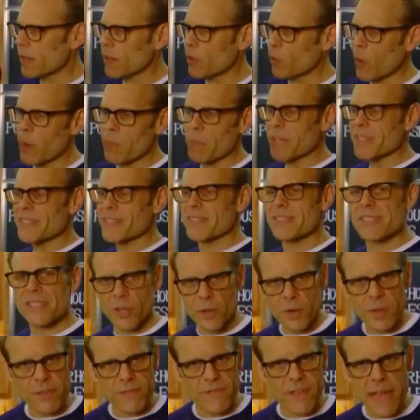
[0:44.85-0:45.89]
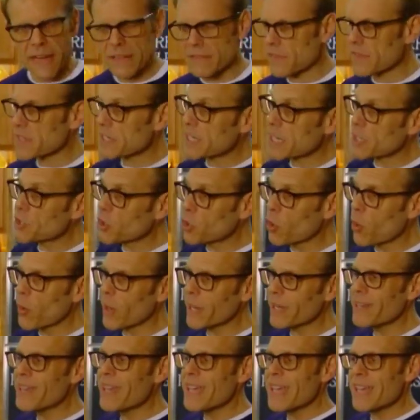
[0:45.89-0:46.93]
One must consider the fact that the
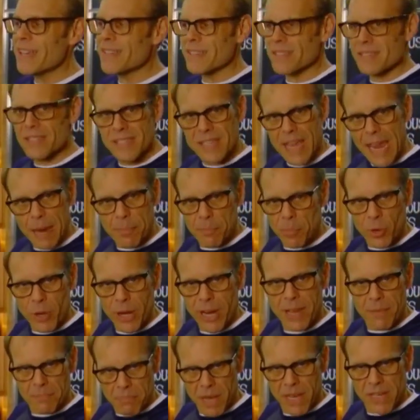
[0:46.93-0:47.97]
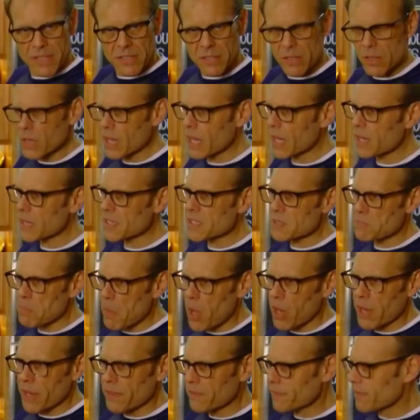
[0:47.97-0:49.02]
tenderloin is a tapering muscle,
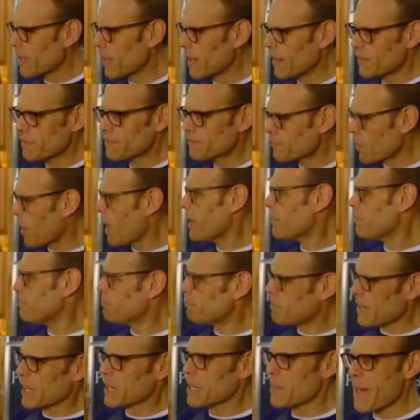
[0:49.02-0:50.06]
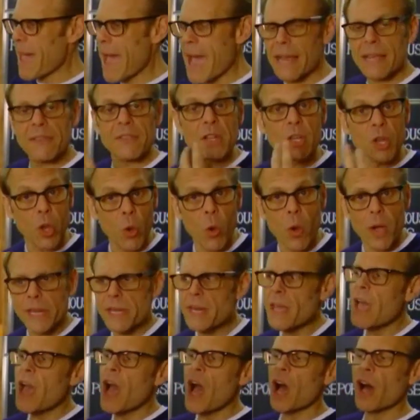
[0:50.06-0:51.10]
small in the front and big in the back, and the loin,
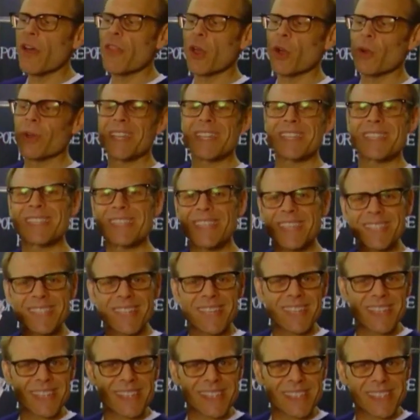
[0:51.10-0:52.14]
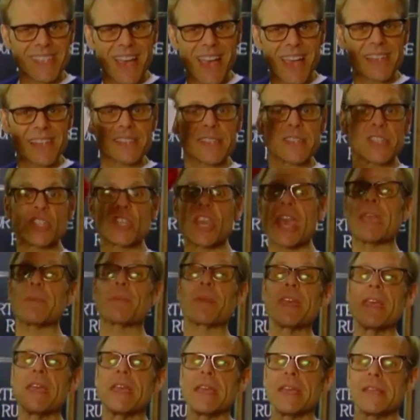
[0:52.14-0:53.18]
although consistent in size and shape,
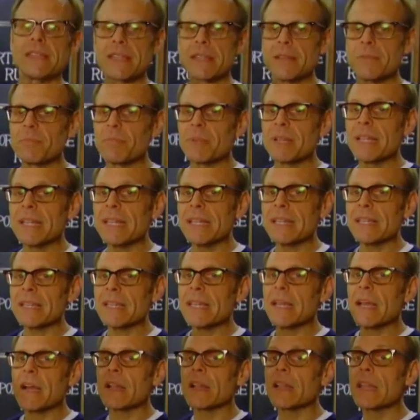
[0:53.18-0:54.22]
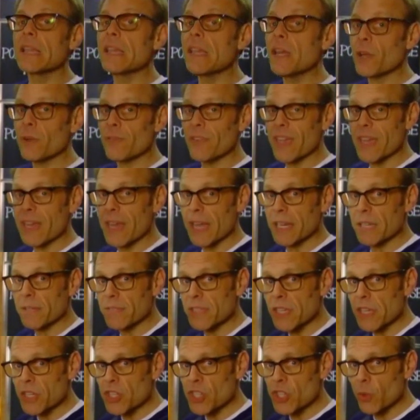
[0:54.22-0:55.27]
is completely clear of connective
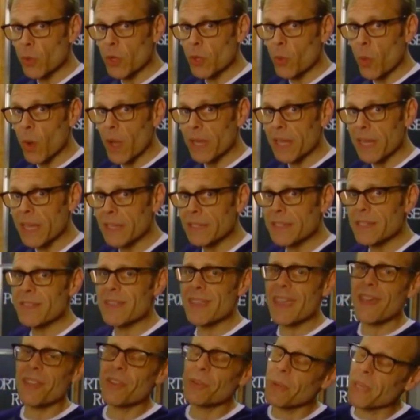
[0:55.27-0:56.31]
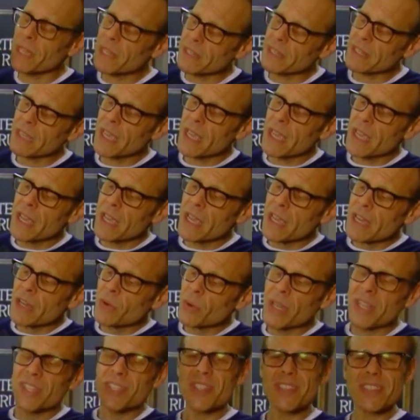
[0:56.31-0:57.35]
tissue at one end, and the other end,
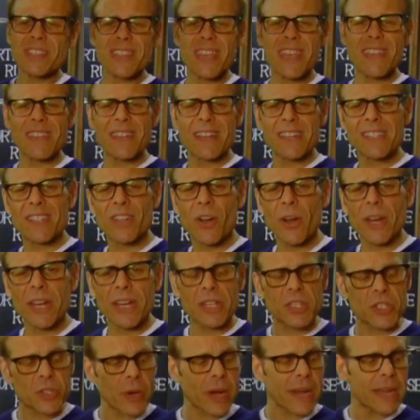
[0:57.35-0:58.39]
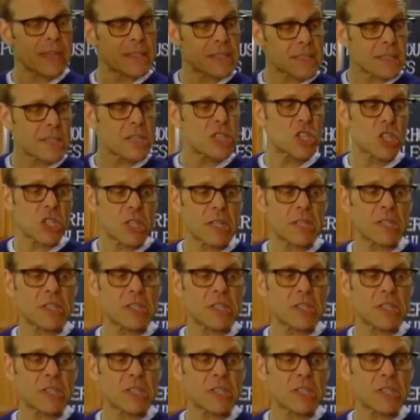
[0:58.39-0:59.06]
well, let's just say that it's starting to transition